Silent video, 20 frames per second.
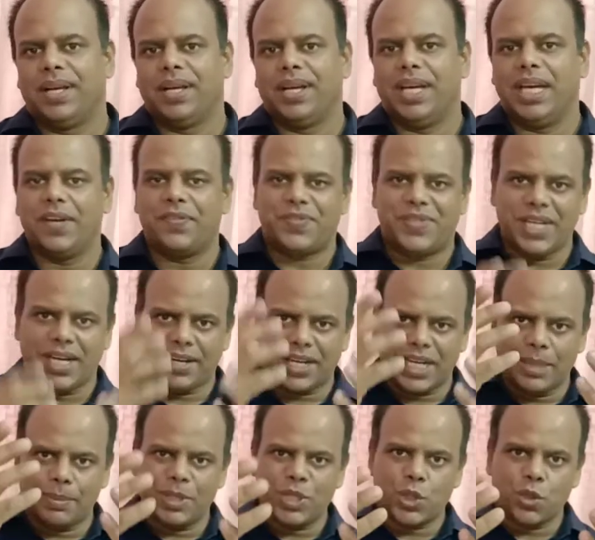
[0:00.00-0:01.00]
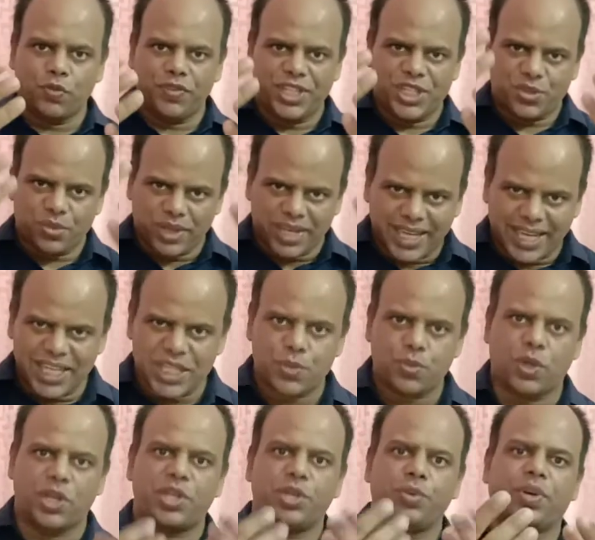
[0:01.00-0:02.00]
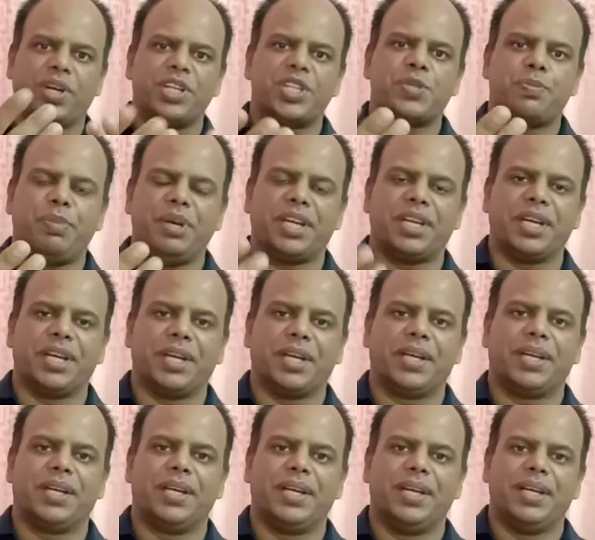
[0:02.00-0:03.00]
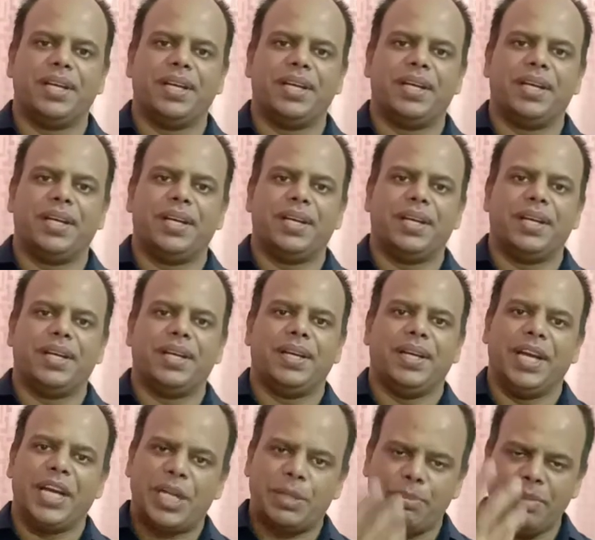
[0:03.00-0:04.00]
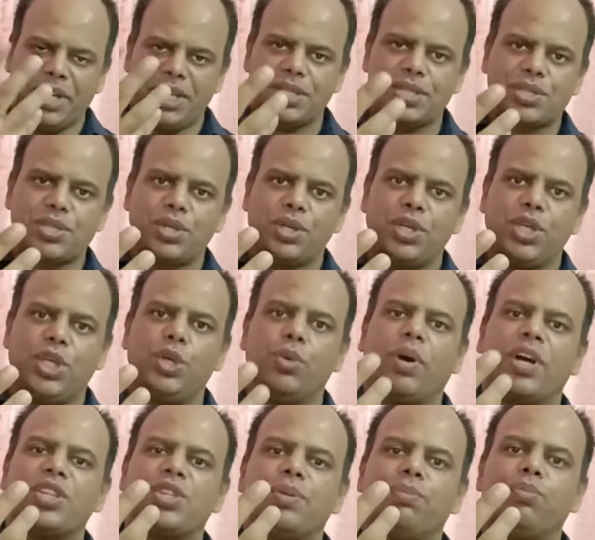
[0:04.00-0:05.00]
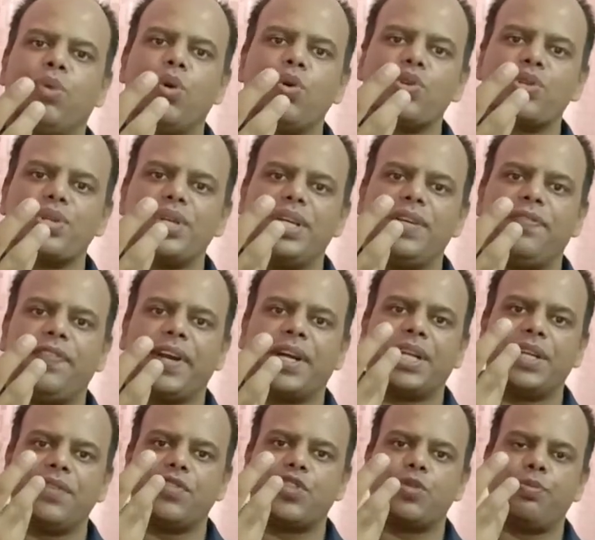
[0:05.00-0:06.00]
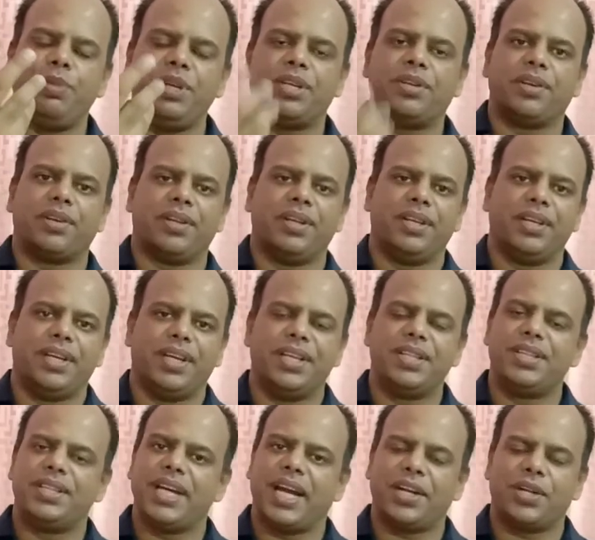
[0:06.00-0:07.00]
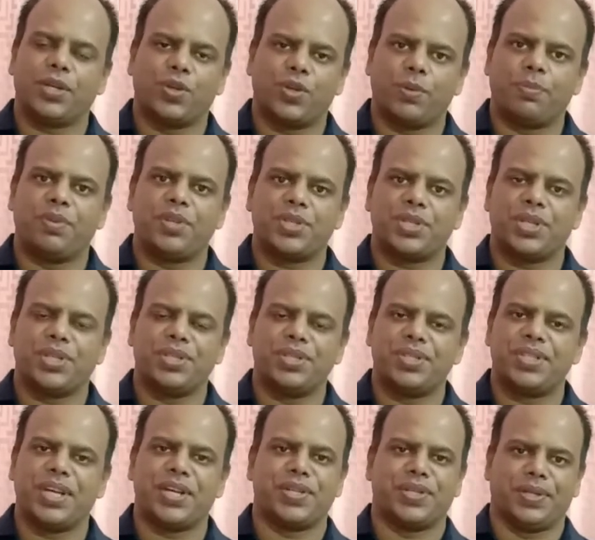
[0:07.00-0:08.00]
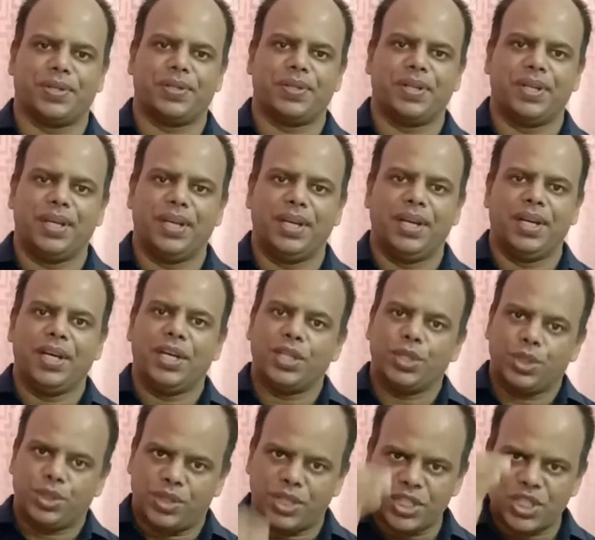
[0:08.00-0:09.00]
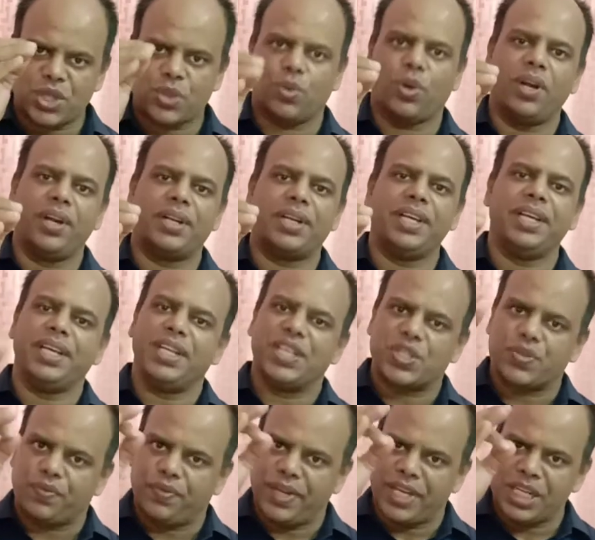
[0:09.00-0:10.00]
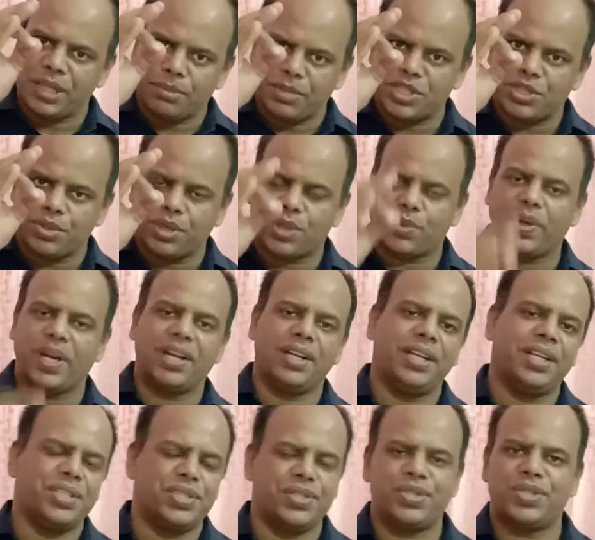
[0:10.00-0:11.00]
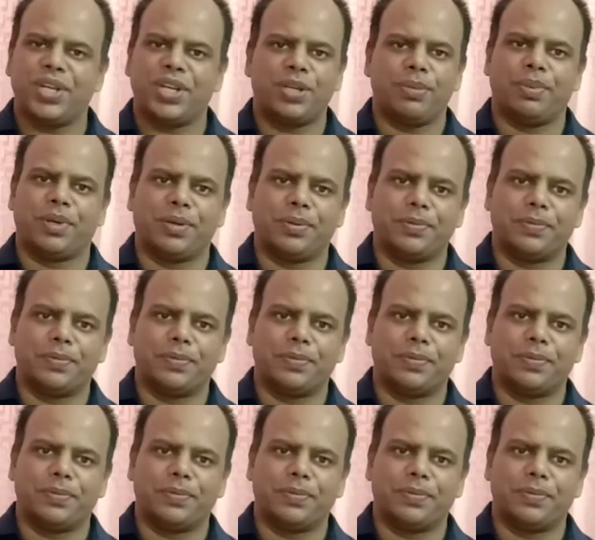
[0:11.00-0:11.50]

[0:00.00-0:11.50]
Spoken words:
If they are able to visualize what you are speaking, it means you are the most effective speaker in that group discussion session. This quality is very much required, ladies and gentlemen.